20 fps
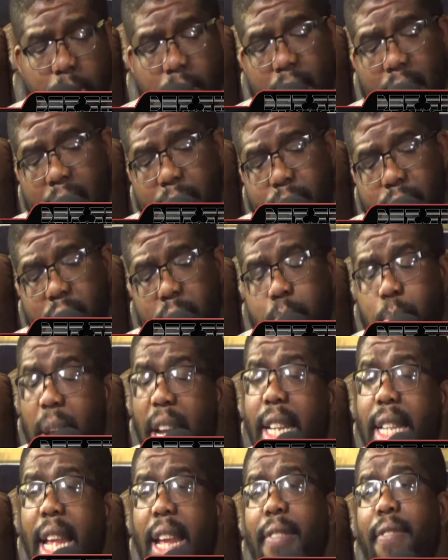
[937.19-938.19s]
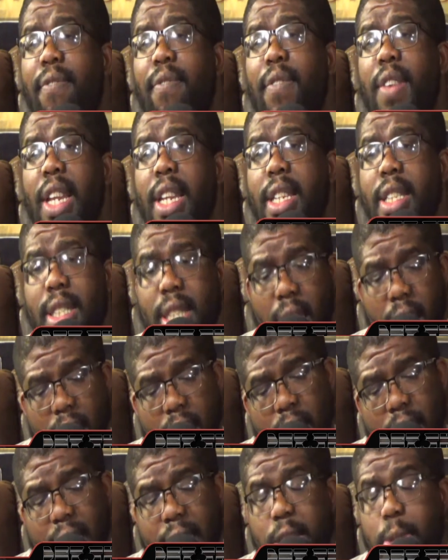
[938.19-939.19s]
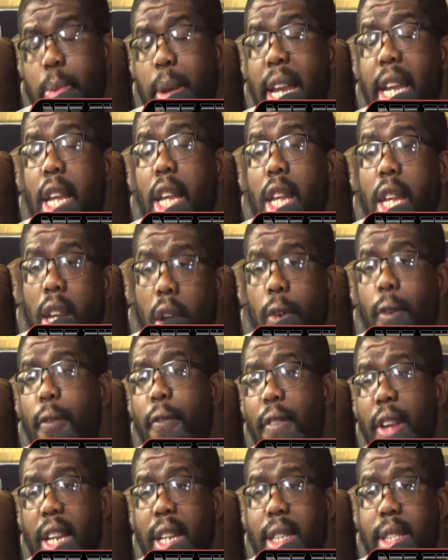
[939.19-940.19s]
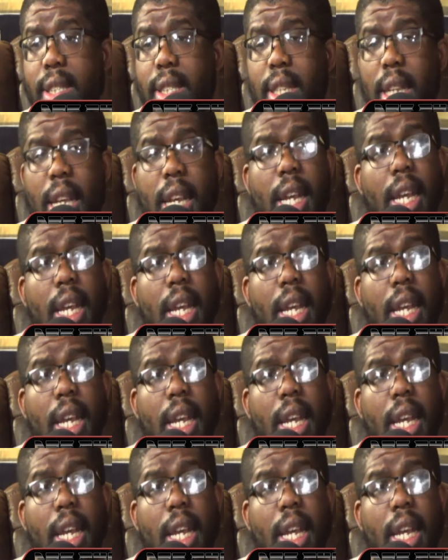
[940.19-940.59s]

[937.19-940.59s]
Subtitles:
You gotta respect their feelings. You gotta respect your feelings.